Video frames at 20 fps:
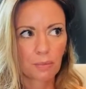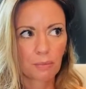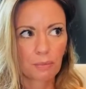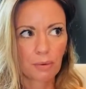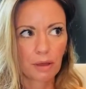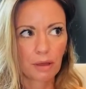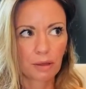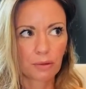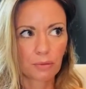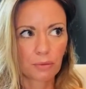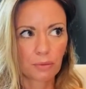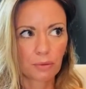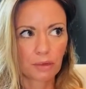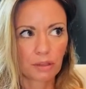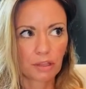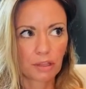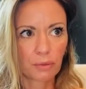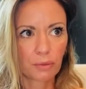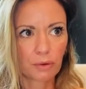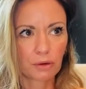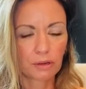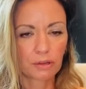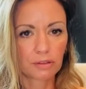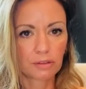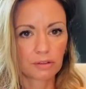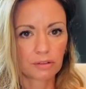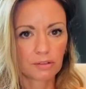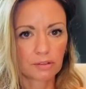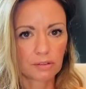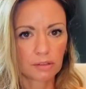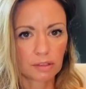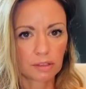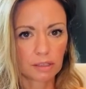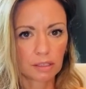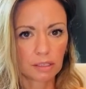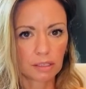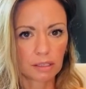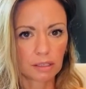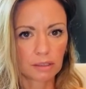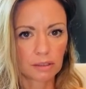but really we're
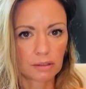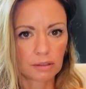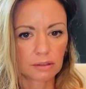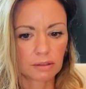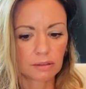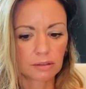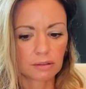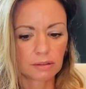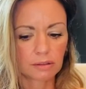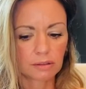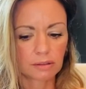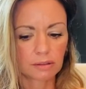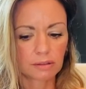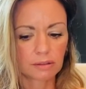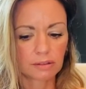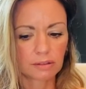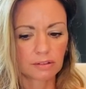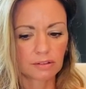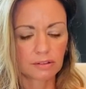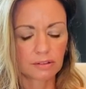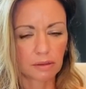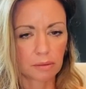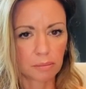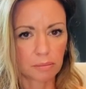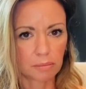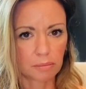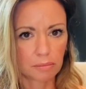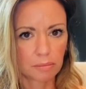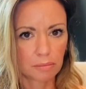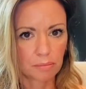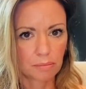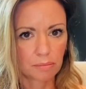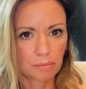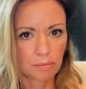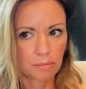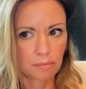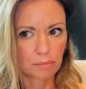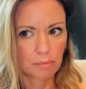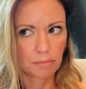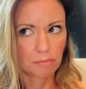instilling some
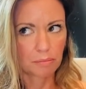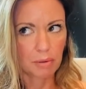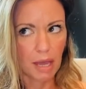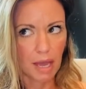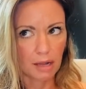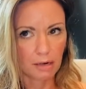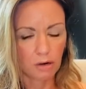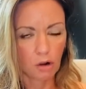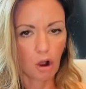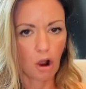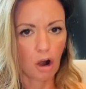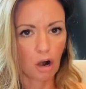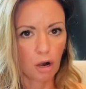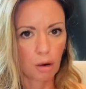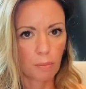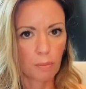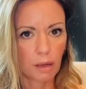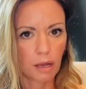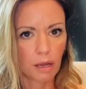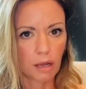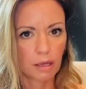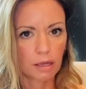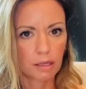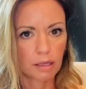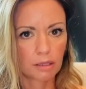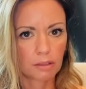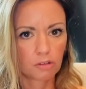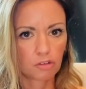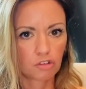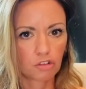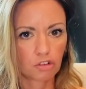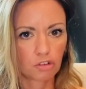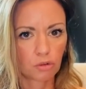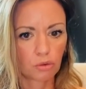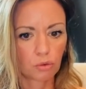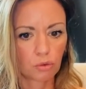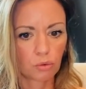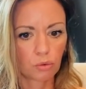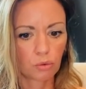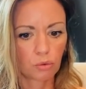bad karma
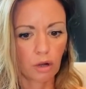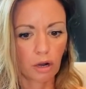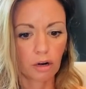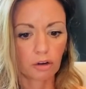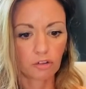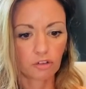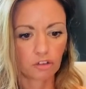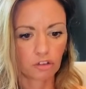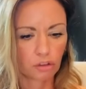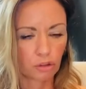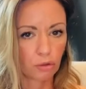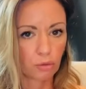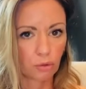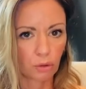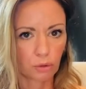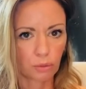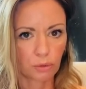into our children.